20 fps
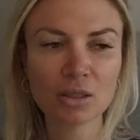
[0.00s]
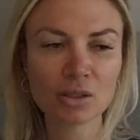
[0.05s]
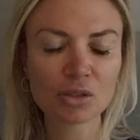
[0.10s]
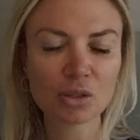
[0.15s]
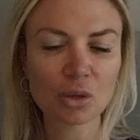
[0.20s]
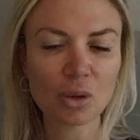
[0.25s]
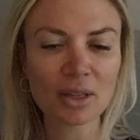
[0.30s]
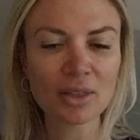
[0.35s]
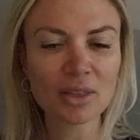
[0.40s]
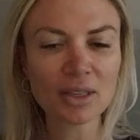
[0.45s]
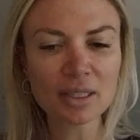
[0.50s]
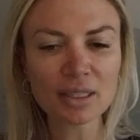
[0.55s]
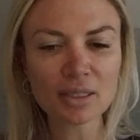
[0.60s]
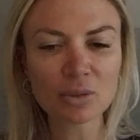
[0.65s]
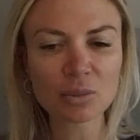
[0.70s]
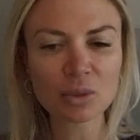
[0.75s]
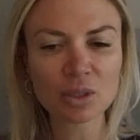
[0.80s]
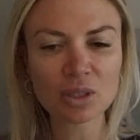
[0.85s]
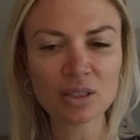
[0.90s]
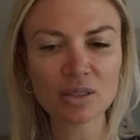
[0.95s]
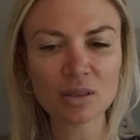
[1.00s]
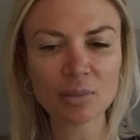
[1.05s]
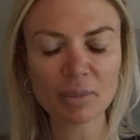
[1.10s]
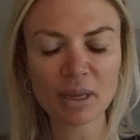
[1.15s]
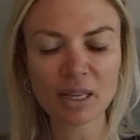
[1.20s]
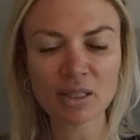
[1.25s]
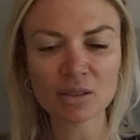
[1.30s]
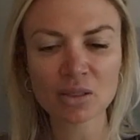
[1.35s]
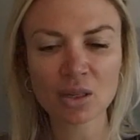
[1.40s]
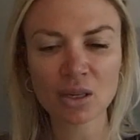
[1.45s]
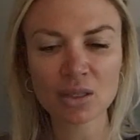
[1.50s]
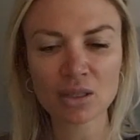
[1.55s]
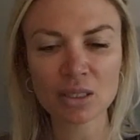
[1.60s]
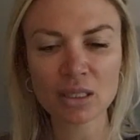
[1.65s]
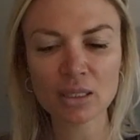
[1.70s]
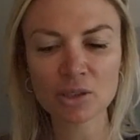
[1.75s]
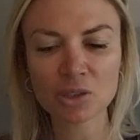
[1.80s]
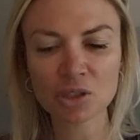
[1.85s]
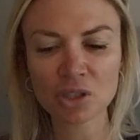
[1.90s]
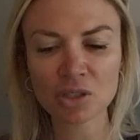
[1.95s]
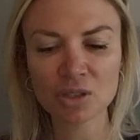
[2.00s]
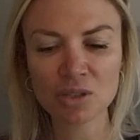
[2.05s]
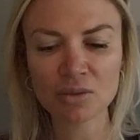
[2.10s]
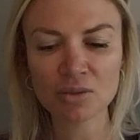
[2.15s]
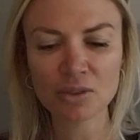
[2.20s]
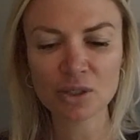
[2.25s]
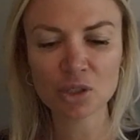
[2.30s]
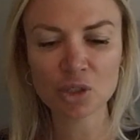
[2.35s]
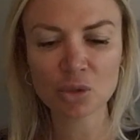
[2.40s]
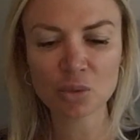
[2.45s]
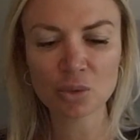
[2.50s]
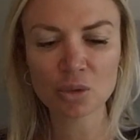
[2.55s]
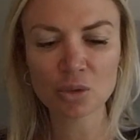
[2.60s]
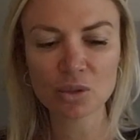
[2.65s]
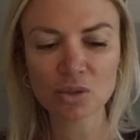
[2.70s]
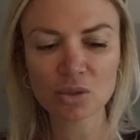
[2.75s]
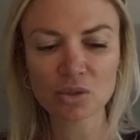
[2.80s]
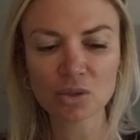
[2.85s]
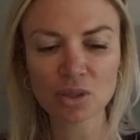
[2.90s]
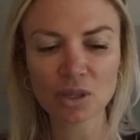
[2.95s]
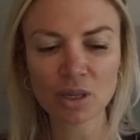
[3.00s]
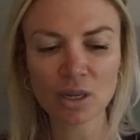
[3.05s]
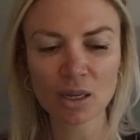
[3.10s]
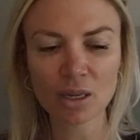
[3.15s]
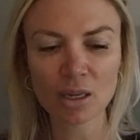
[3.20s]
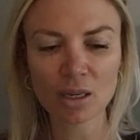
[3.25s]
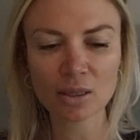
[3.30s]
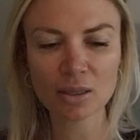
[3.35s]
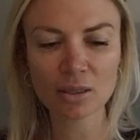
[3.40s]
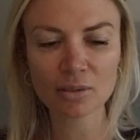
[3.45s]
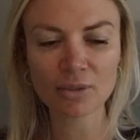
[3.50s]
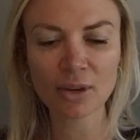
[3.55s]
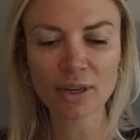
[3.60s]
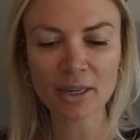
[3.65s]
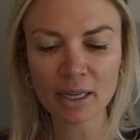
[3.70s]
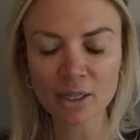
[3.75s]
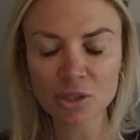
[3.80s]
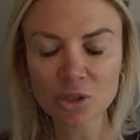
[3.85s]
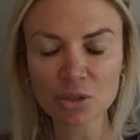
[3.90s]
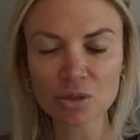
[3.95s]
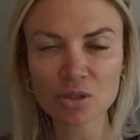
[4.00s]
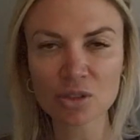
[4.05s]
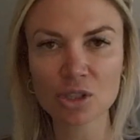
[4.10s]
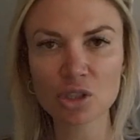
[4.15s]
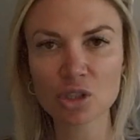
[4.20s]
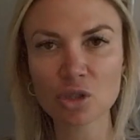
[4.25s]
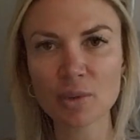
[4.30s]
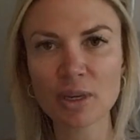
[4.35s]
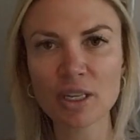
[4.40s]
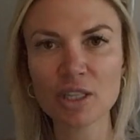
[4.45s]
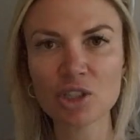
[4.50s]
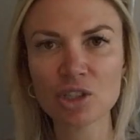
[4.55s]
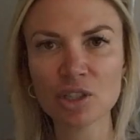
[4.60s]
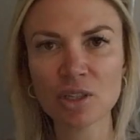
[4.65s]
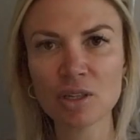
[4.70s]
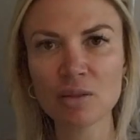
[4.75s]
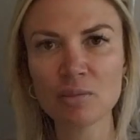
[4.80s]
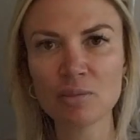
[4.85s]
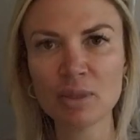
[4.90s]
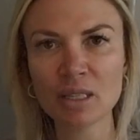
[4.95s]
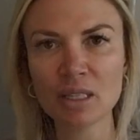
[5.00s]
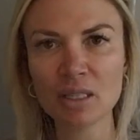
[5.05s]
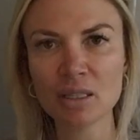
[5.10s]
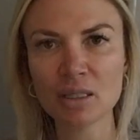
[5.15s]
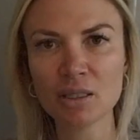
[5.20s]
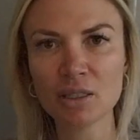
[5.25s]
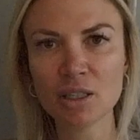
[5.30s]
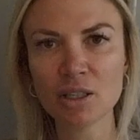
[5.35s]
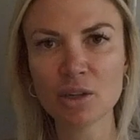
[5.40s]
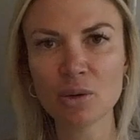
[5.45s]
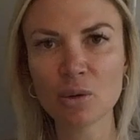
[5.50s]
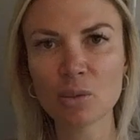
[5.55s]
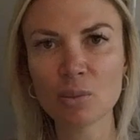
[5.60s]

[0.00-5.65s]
So I think it really depends on each individual's financial situation and be,